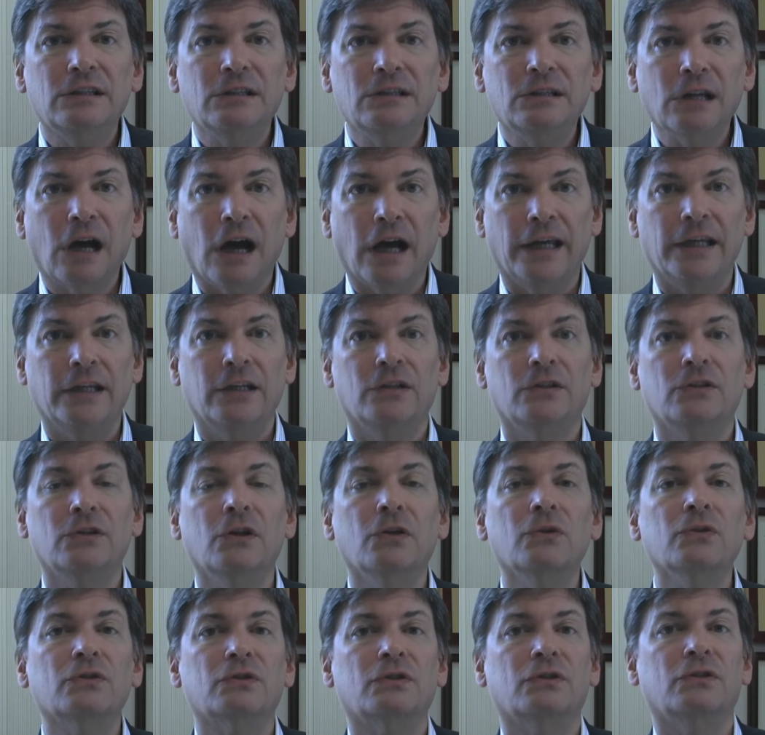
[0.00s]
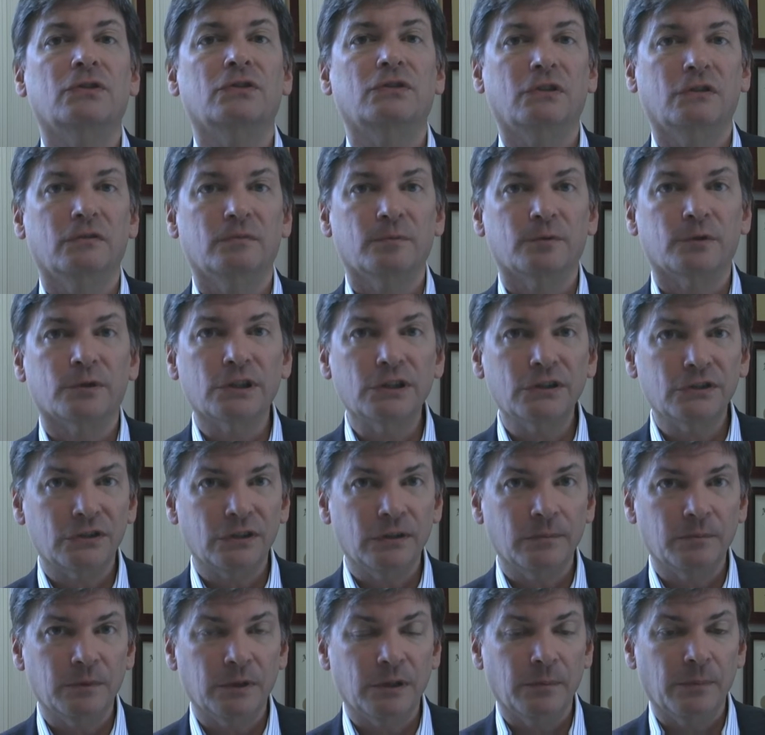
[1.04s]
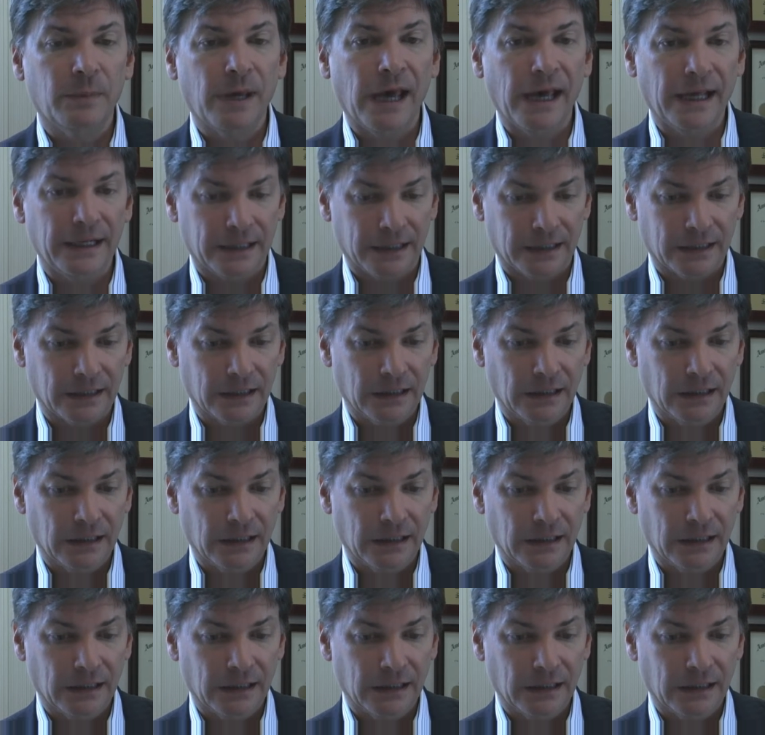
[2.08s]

diagnosis of presymptomatic